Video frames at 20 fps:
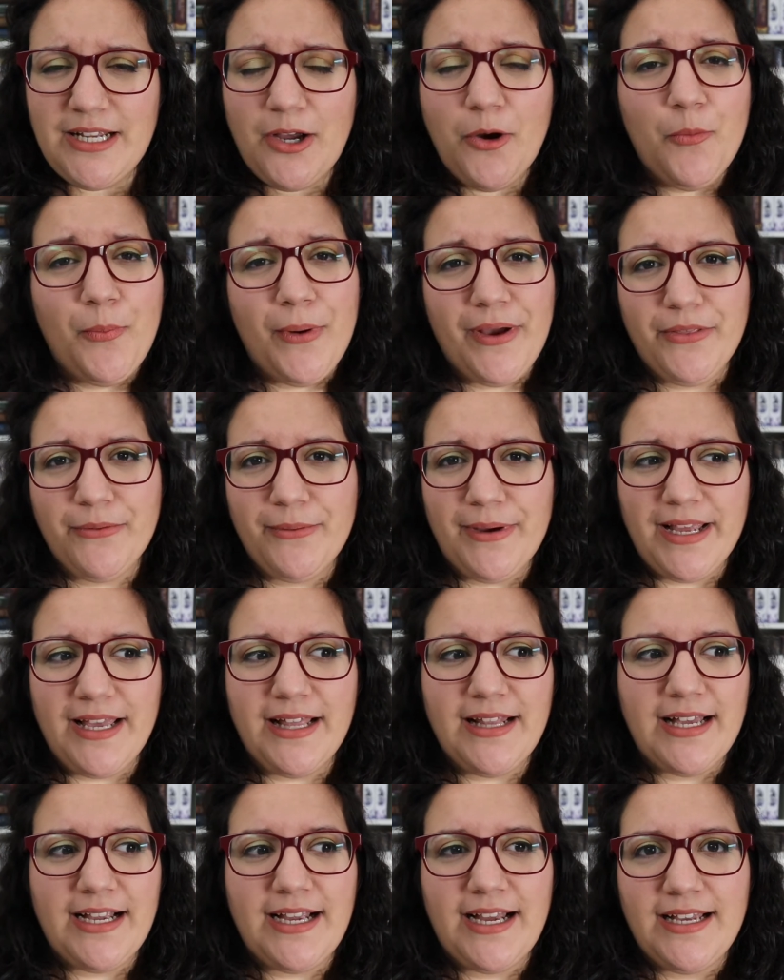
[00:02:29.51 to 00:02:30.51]
Oh, by the way,
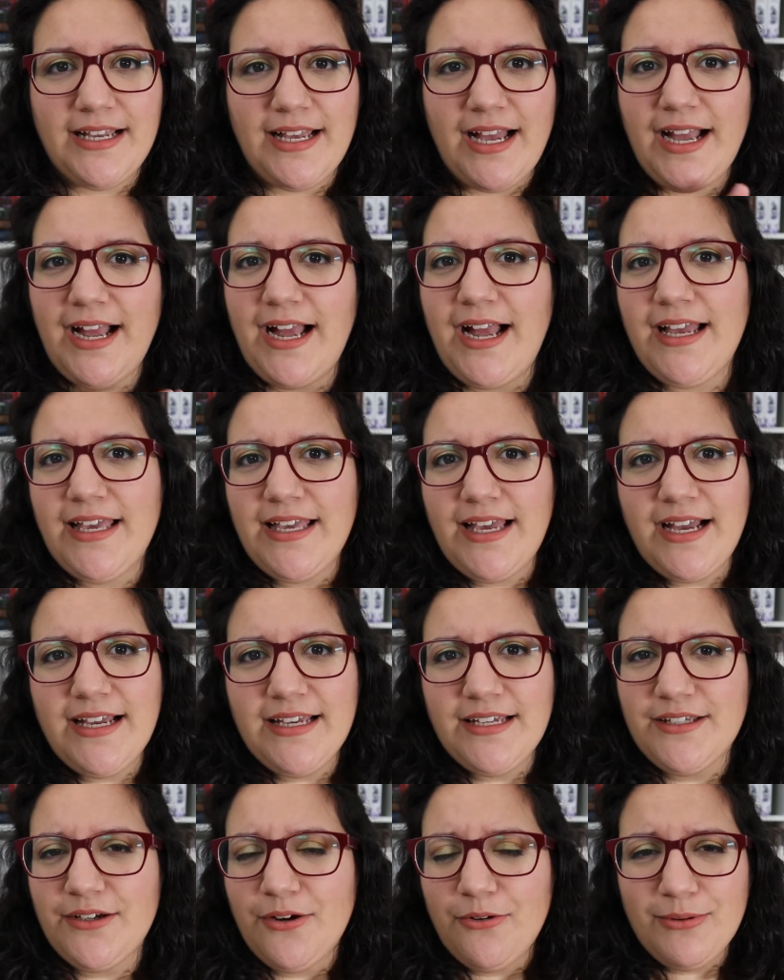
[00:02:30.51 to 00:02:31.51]
like
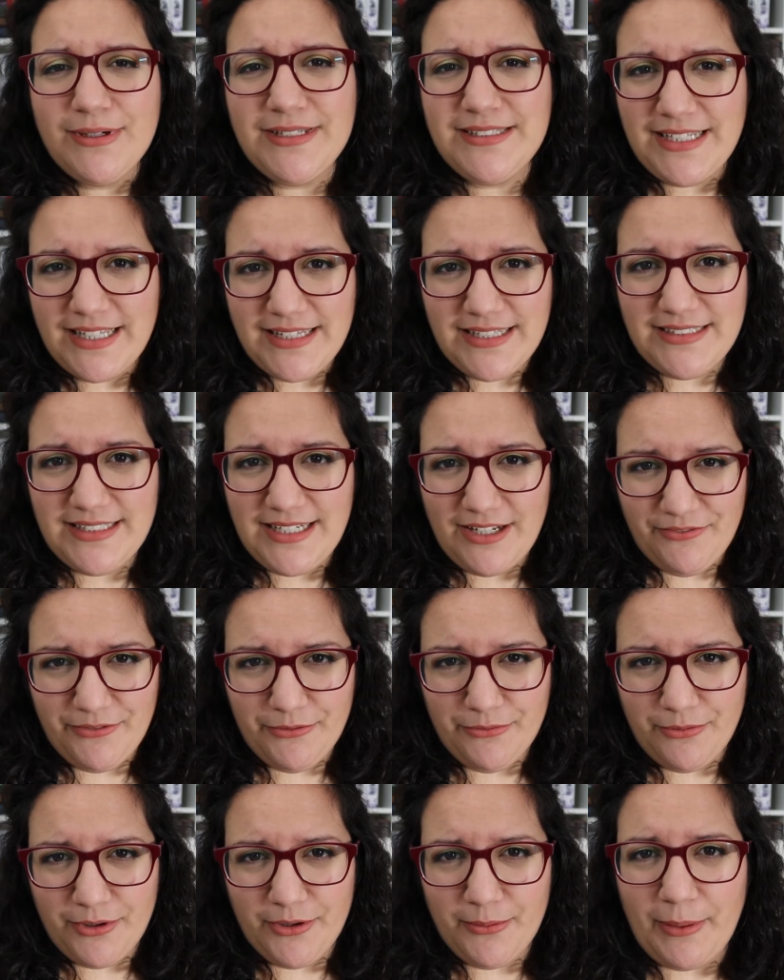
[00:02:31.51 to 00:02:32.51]
I always say this in every
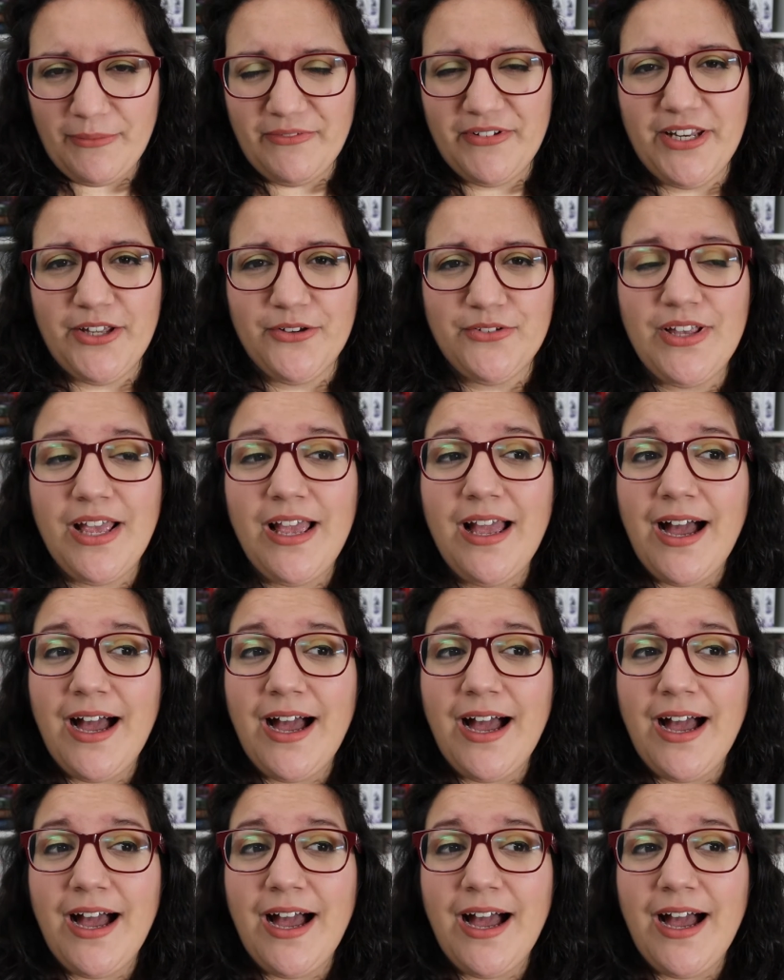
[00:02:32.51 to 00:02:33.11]
one of my videos,